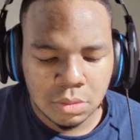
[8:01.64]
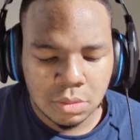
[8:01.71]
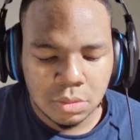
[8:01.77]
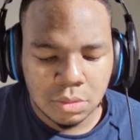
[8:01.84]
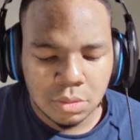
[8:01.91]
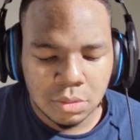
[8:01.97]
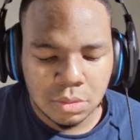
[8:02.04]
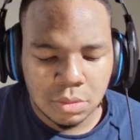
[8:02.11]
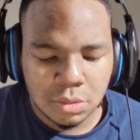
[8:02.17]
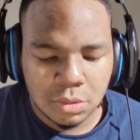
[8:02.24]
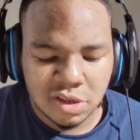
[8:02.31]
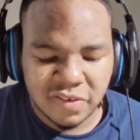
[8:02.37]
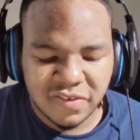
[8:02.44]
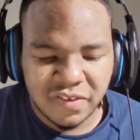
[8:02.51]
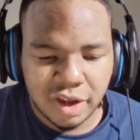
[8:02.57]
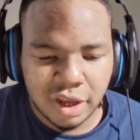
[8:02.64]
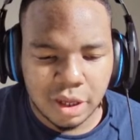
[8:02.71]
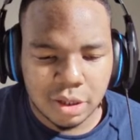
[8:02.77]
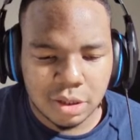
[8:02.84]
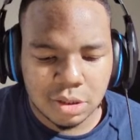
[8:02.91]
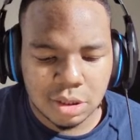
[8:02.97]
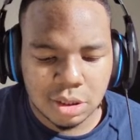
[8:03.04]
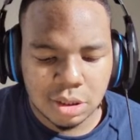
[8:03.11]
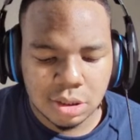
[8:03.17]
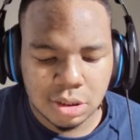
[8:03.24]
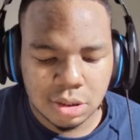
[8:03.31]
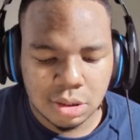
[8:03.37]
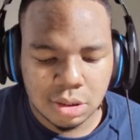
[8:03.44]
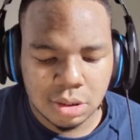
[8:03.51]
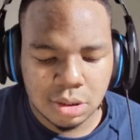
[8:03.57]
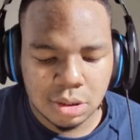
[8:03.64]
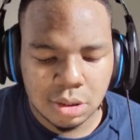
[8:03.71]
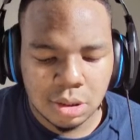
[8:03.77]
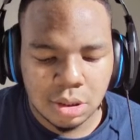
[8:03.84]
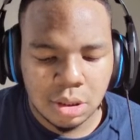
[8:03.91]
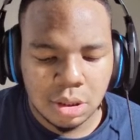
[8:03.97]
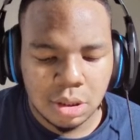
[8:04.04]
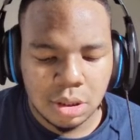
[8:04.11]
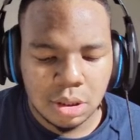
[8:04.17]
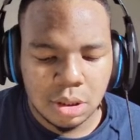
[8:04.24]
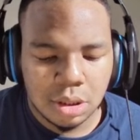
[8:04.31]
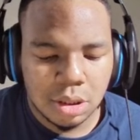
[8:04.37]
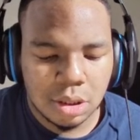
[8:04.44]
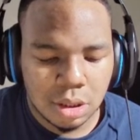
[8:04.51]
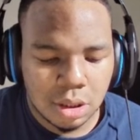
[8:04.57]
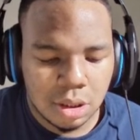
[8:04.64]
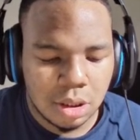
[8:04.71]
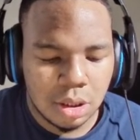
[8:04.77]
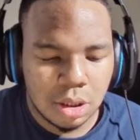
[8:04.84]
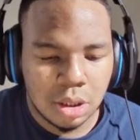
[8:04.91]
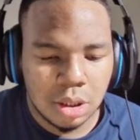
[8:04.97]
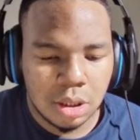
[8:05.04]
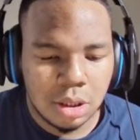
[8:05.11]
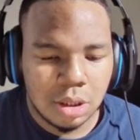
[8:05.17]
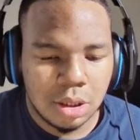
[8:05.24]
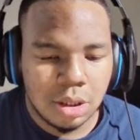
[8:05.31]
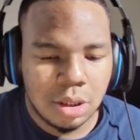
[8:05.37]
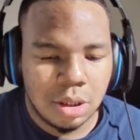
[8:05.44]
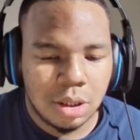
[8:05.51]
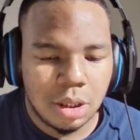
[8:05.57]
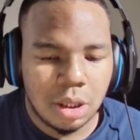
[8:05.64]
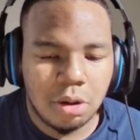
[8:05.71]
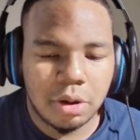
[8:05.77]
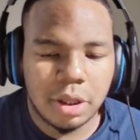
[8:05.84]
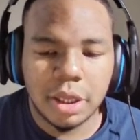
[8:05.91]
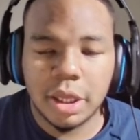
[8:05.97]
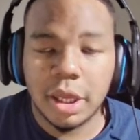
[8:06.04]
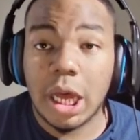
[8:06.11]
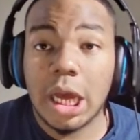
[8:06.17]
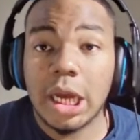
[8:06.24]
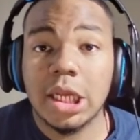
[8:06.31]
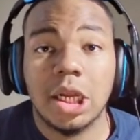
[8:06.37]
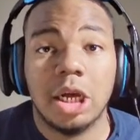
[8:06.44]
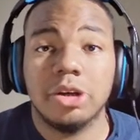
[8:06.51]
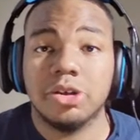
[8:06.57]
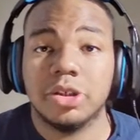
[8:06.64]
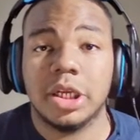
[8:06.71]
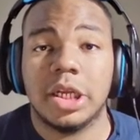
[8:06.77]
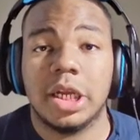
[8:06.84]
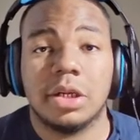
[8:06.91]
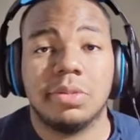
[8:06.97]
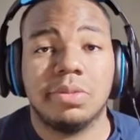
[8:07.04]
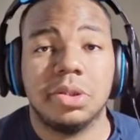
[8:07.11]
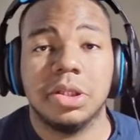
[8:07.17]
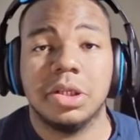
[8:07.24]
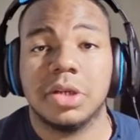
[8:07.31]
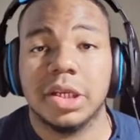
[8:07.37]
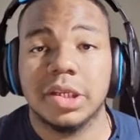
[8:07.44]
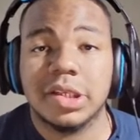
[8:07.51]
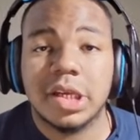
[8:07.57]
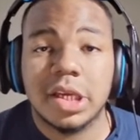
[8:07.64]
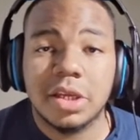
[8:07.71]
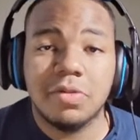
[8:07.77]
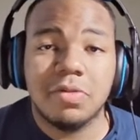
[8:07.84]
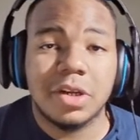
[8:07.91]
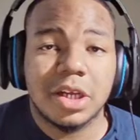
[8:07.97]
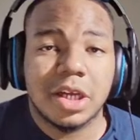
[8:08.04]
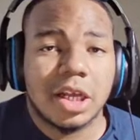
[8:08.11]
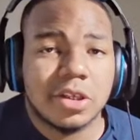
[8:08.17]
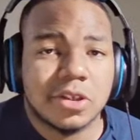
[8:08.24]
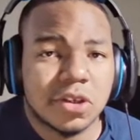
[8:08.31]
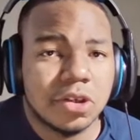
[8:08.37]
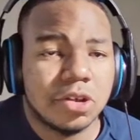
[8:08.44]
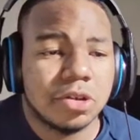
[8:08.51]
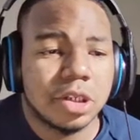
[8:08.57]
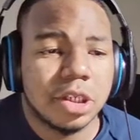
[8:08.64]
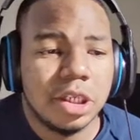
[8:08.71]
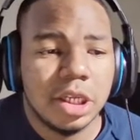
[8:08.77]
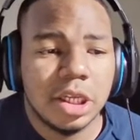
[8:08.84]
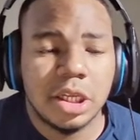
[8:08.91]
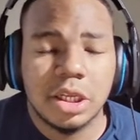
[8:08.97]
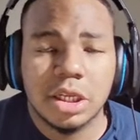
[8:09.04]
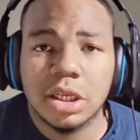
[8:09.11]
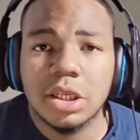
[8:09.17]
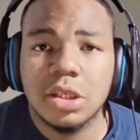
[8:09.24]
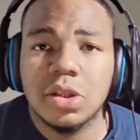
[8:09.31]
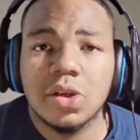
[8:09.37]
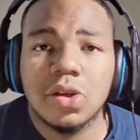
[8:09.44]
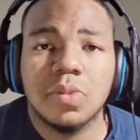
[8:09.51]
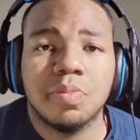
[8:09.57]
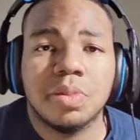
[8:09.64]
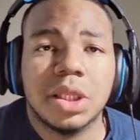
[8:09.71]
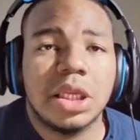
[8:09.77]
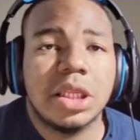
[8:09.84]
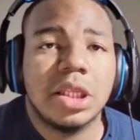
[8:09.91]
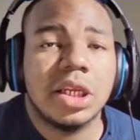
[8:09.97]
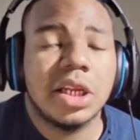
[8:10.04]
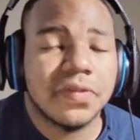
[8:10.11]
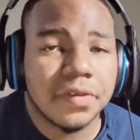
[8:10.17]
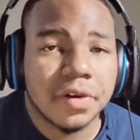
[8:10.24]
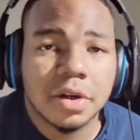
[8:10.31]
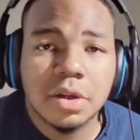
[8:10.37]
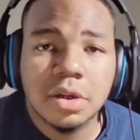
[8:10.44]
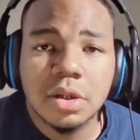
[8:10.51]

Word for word: needs to lose hundreds Facts. of pounds and get a hair transplant. Perhaps the goal is to have... Okay, yeah, I can understand that completely. Okay, say he went and got a surgery, did, and he looked completely different.